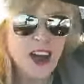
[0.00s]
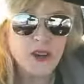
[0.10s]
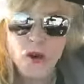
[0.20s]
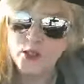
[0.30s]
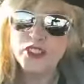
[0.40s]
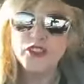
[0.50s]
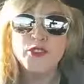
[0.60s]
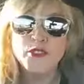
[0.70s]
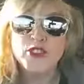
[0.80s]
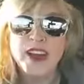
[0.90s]
who owns a
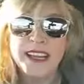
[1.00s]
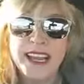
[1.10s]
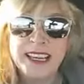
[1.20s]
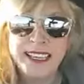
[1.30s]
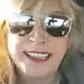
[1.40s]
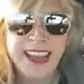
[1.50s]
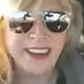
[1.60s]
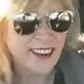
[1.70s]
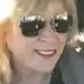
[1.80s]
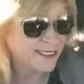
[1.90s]
food truck in Atlanta.